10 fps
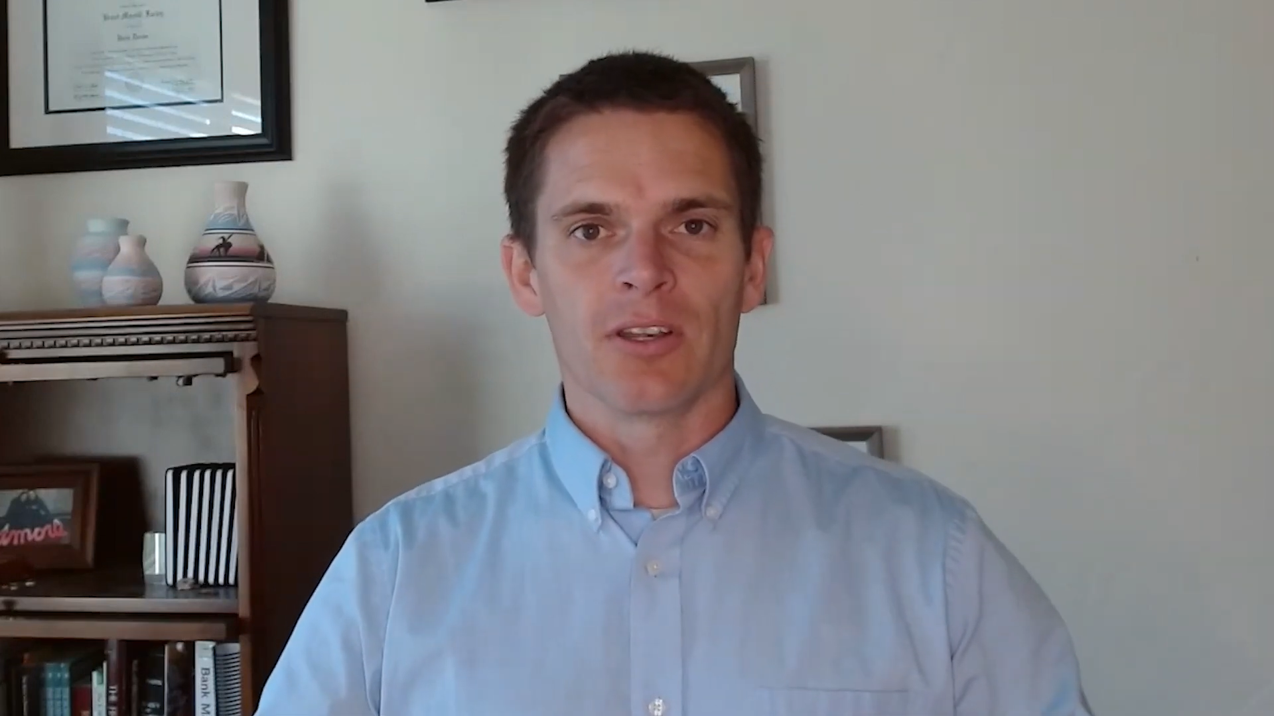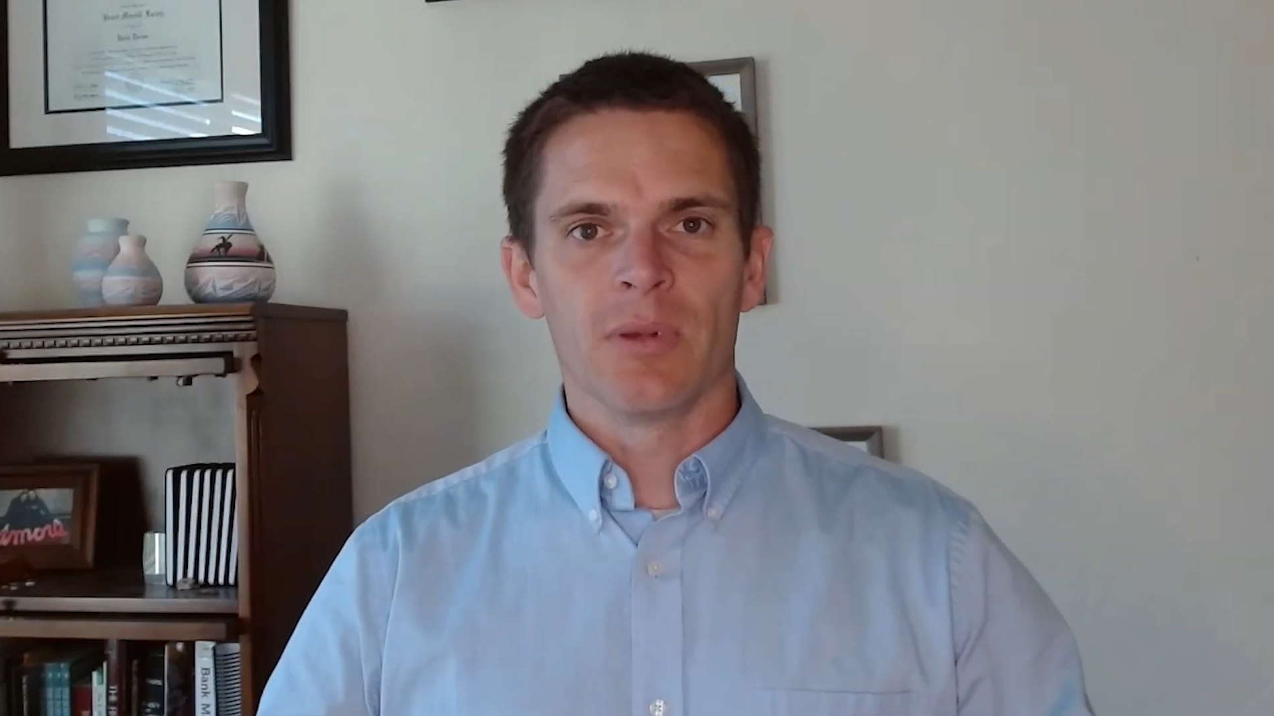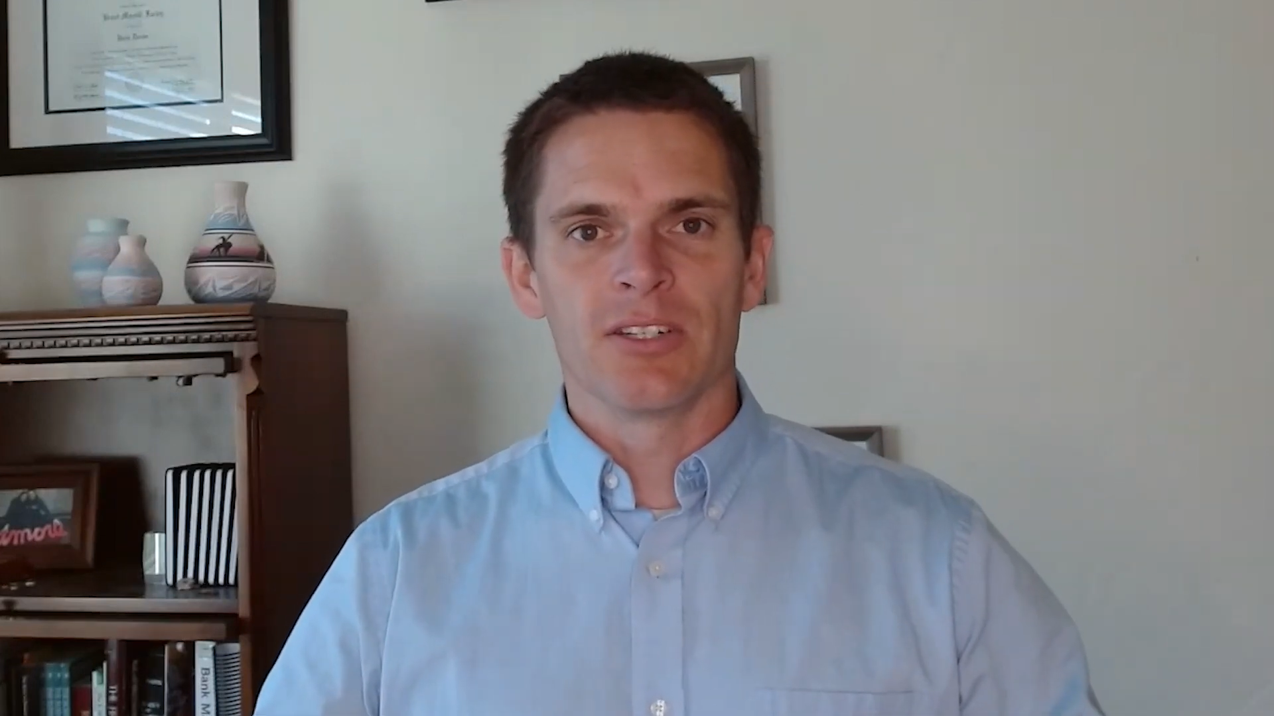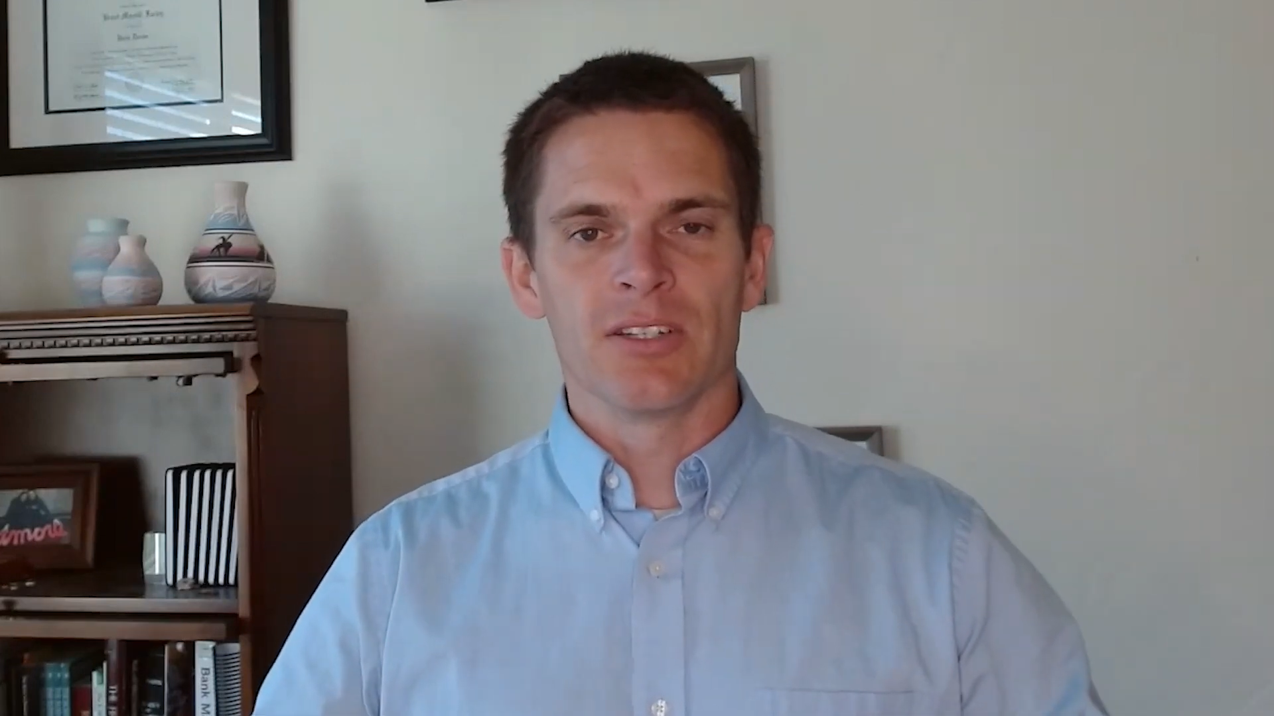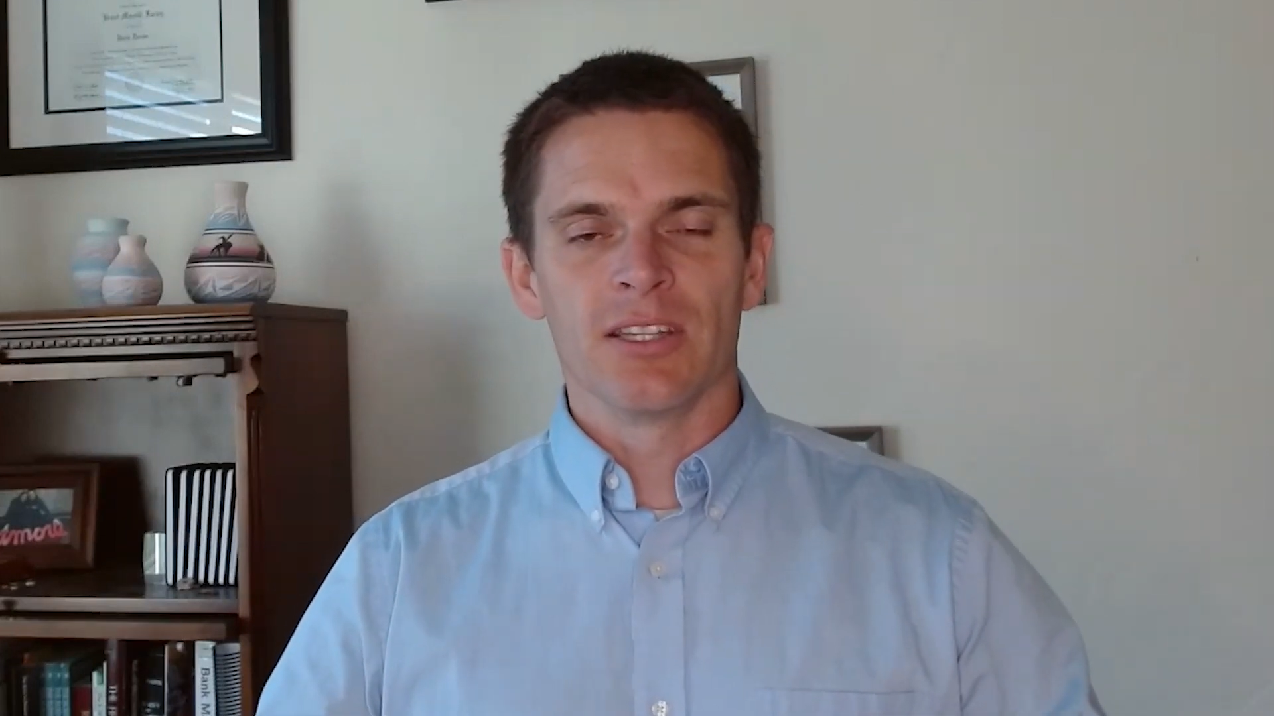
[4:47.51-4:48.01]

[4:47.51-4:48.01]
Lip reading: to mention